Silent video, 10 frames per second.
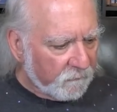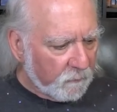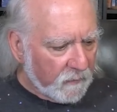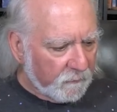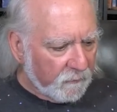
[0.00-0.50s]

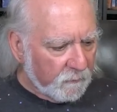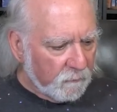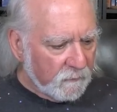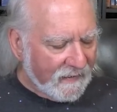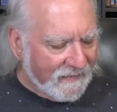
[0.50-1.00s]
Remember, the
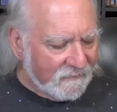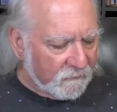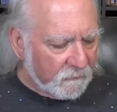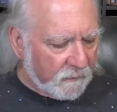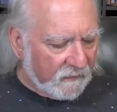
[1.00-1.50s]
moon
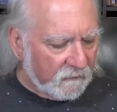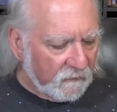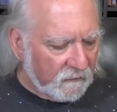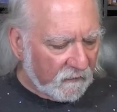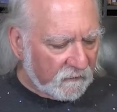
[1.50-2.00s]
entered
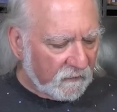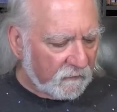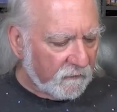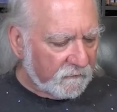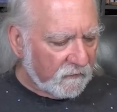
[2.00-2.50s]
Pisces at
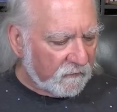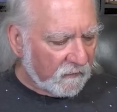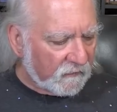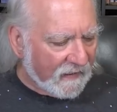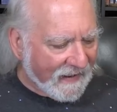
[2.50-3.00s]

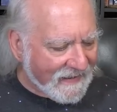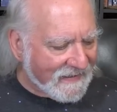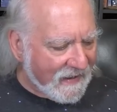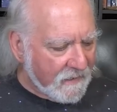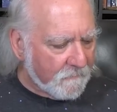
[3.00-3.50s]
6:56
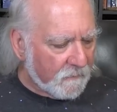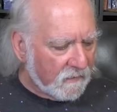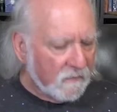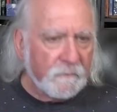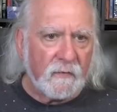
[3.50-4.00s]
a.m.
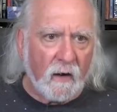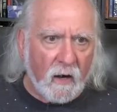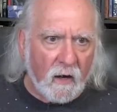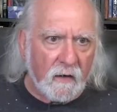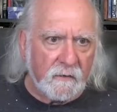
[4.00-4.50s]

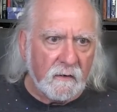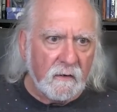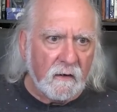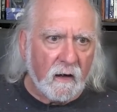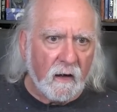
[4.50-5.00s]
on
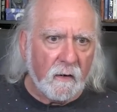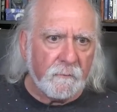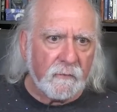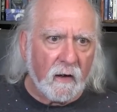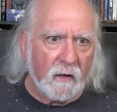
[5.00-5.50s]

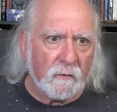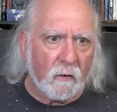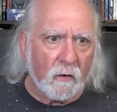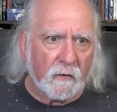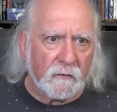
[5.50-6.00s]
um, on
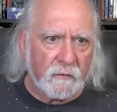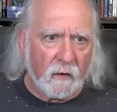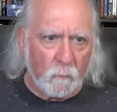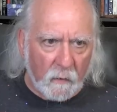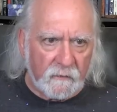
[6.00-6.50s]
August
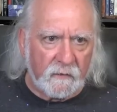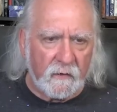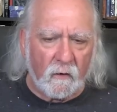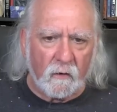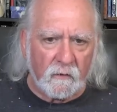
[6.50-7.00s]
on
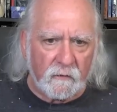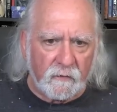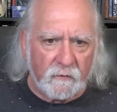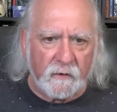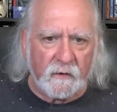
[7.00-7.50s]
Wednesday,
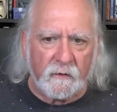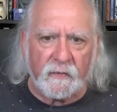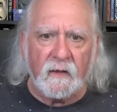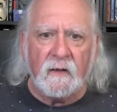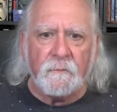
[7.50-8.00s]
August
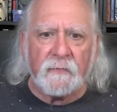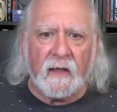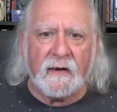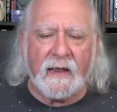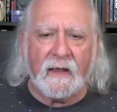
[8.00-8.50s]
30th,
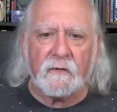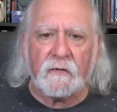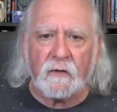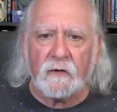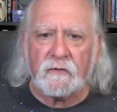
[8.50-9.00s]
and as
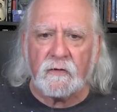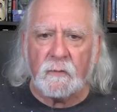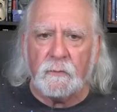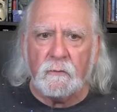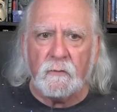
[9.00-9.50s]
such,
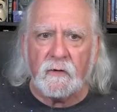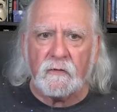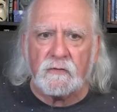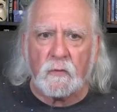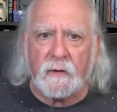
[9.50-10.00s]
the moon
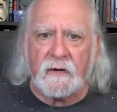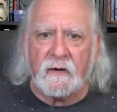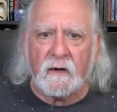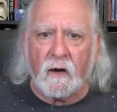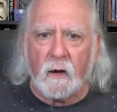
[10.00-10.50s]
is
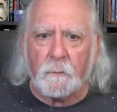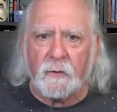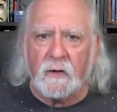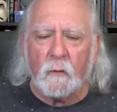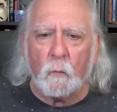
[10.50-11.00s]
joining
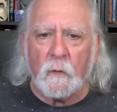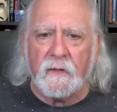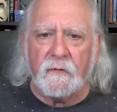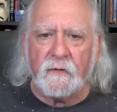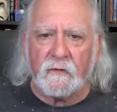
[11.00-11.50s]
up
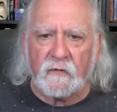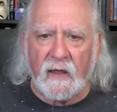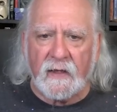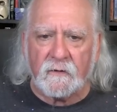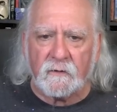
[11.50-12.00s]
with
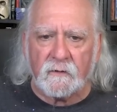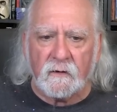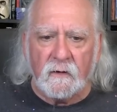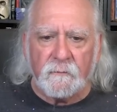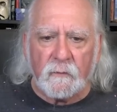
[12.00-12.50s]

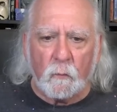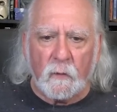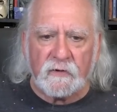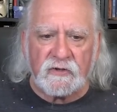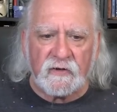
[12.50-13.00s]
Saturn,
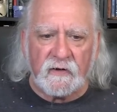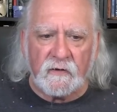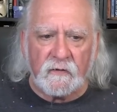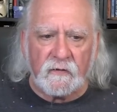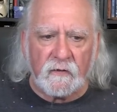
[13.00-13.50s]
which
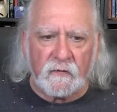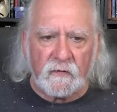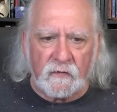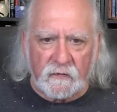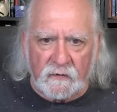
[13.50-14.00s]
is
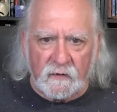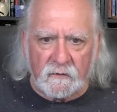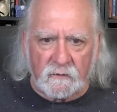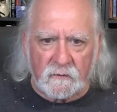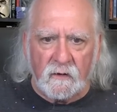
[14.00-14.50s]

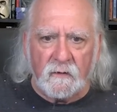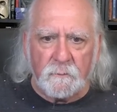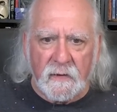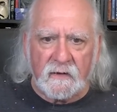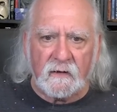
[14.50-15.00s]
still
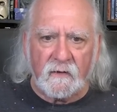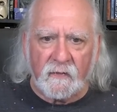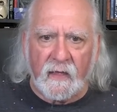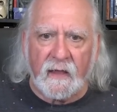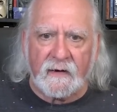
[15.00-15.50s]

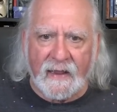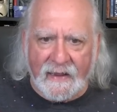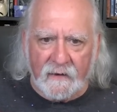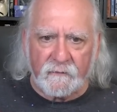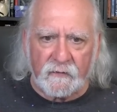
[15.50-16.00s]
making that
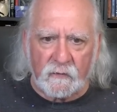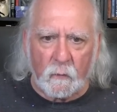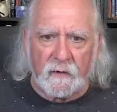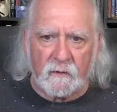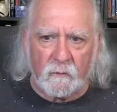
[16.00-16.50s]
half
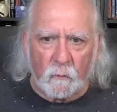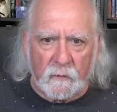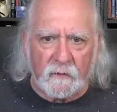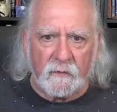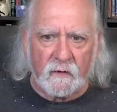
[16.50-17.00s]
square
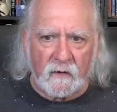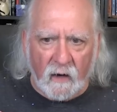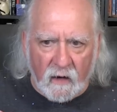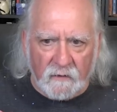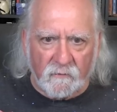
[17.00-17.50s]
with
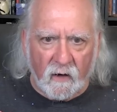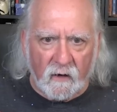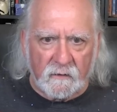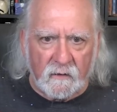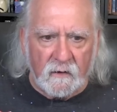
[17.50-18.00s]

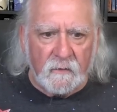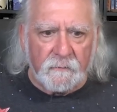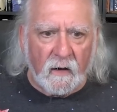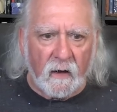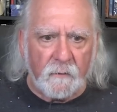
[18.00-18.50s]
Chiron.
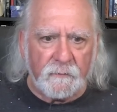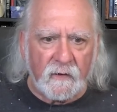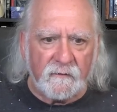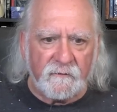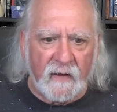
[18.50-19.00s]
Um,
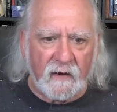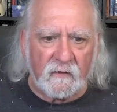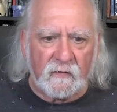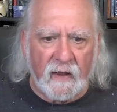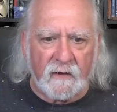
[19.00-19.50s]
in
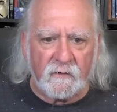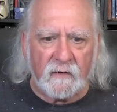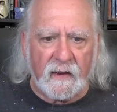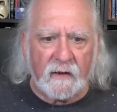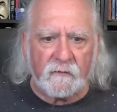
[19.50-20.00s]
fact,
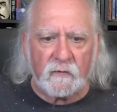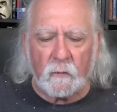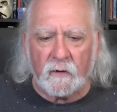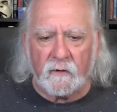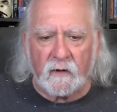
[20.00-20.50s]
Saturn half
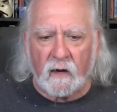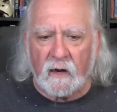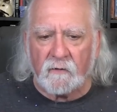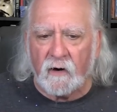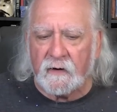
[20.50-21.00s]
square to
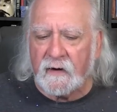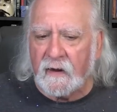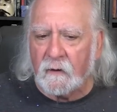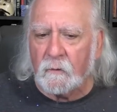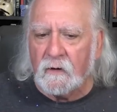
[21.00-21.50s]
Chiron
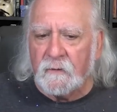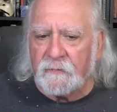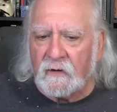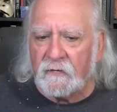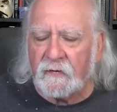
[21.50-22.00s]
now
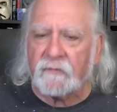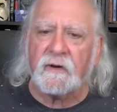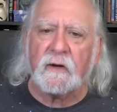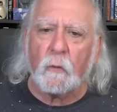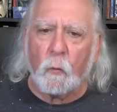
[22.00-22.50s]
is
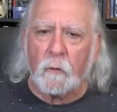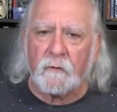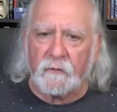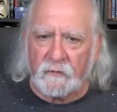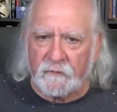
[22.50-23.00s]
three
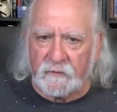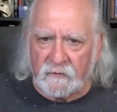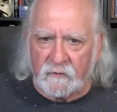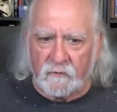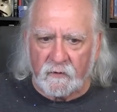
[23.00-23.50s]
quarters of a
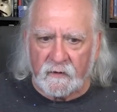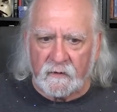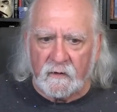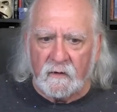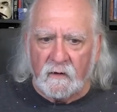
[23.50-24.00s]

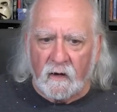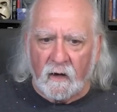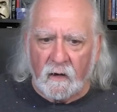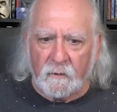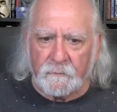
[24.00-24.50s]
degree
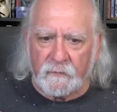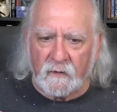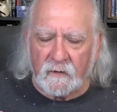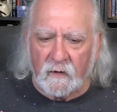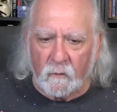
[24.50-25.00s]
um,
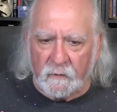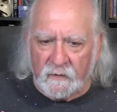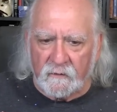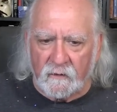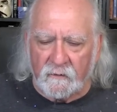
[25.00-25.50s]
you know,
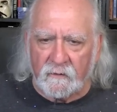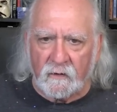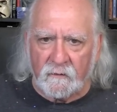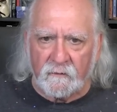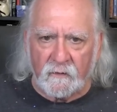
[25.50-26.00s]
uh,
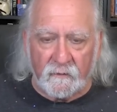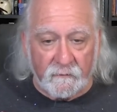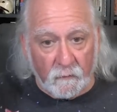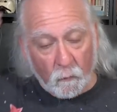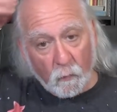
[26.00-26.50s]
uh,
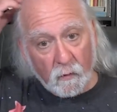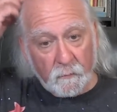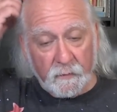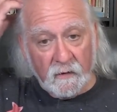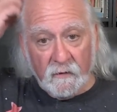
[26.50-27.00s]
of
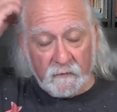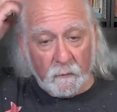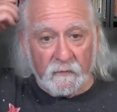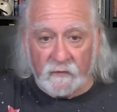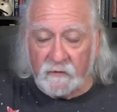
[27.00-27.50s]
orb.
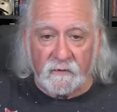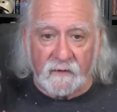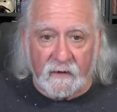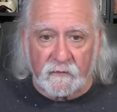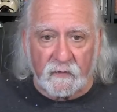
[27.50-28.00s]
So it's still
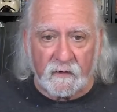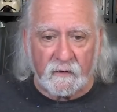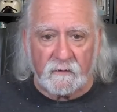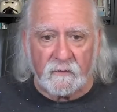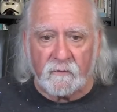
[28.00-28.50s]
less than
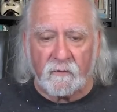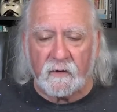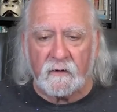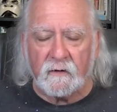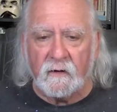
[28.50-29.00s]
a
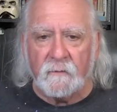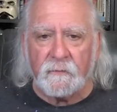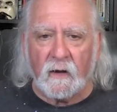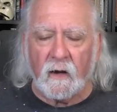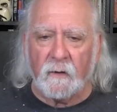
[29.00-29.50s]
degree
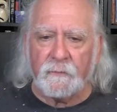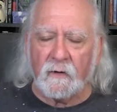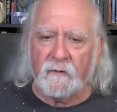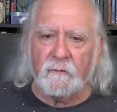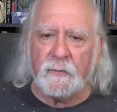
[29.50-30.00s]
um,
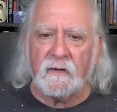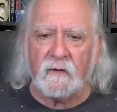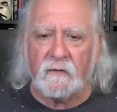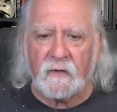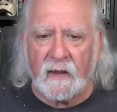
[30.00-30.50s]
of
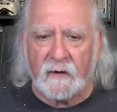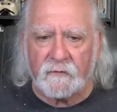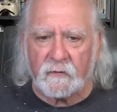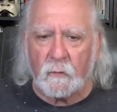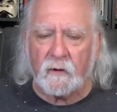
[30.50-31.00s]
being
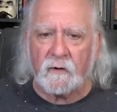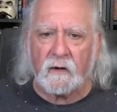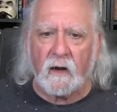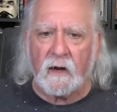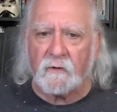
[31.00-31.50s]
half square to
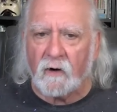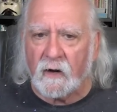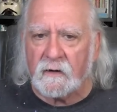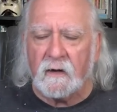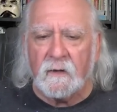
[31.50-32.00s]

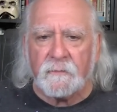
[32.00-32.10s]
Chiron.